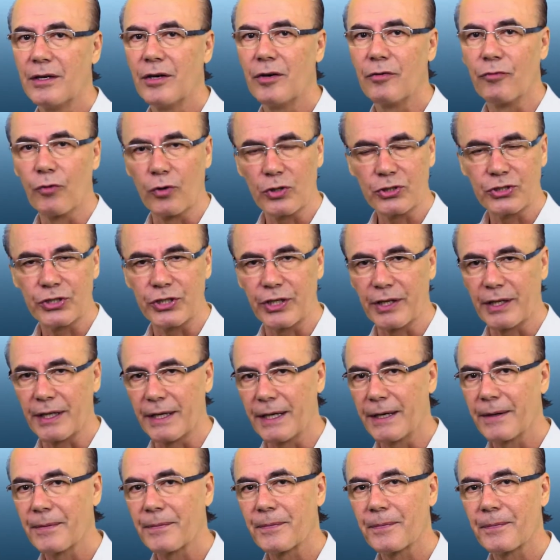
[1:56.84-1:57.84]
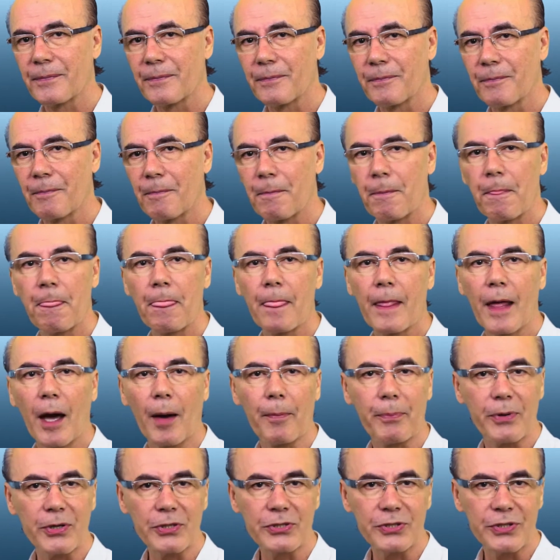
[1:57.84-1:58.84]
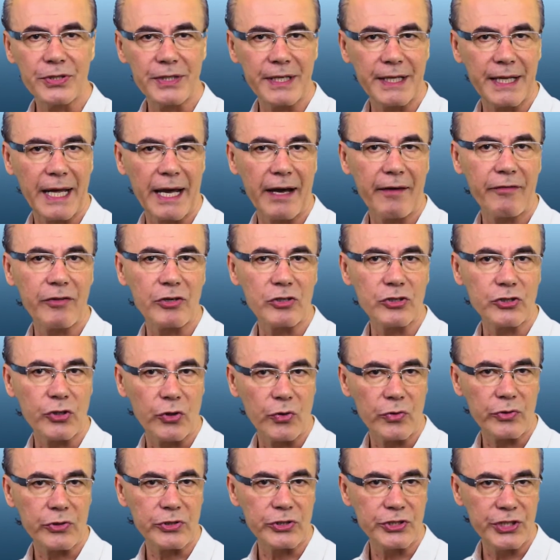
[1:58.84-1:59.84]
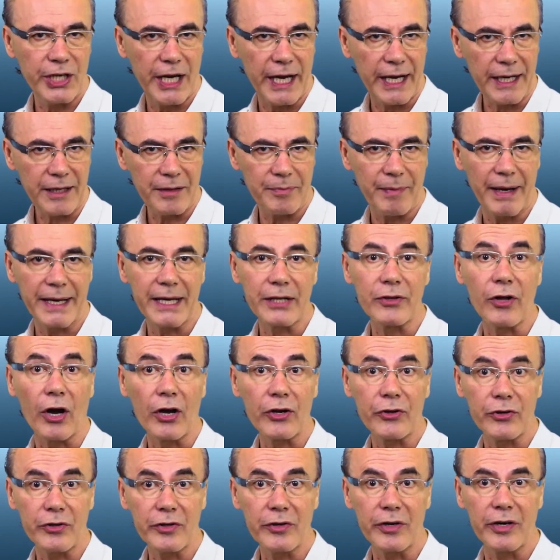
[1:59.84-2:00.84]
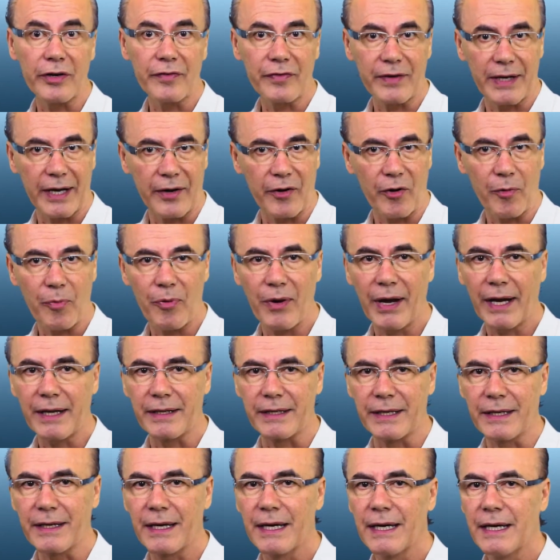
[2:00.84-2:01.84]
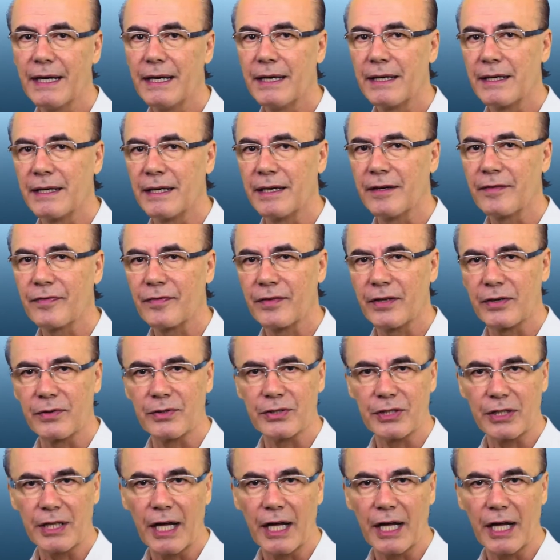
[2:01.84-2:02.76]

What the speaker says: Fortunately, a person can have their shoulder checked by a doctor of chiropractic if there is a